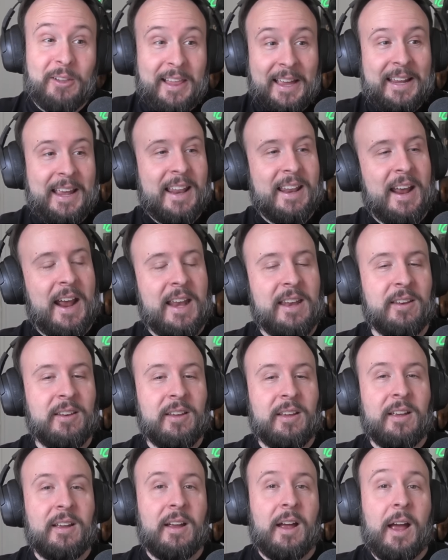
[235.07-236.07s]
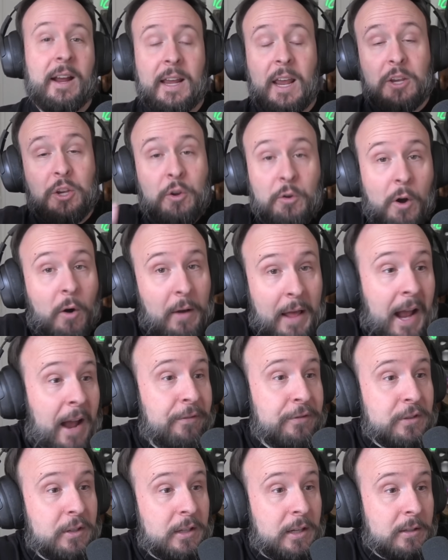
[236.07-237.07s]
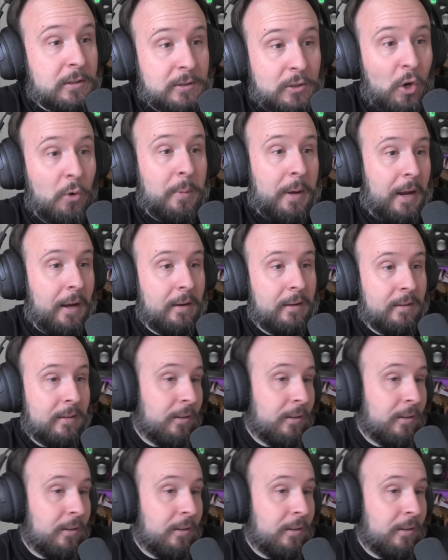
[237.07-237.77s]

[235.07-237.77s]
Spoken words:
And again, you don't have to consume it.